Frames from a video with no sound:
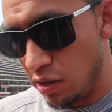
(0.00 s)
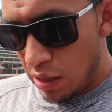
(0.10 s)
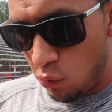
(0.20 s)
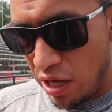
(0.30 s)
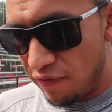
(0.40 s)

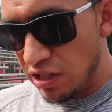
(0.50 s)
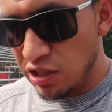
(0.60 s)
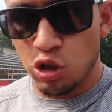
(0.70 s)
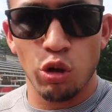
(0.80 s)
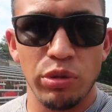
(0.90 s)
Then we have an
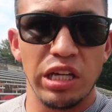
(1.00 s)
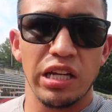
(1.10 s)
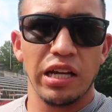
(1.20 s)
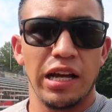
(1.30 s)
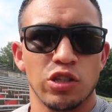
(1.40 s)
intro
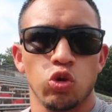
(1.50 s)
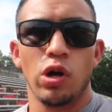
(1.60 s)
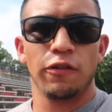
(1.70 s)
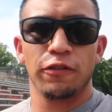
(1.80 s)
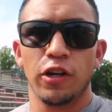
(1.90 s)
meeting at
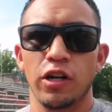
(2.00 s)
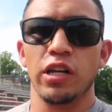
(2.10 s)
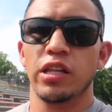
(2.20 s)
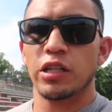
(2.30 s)
12:30.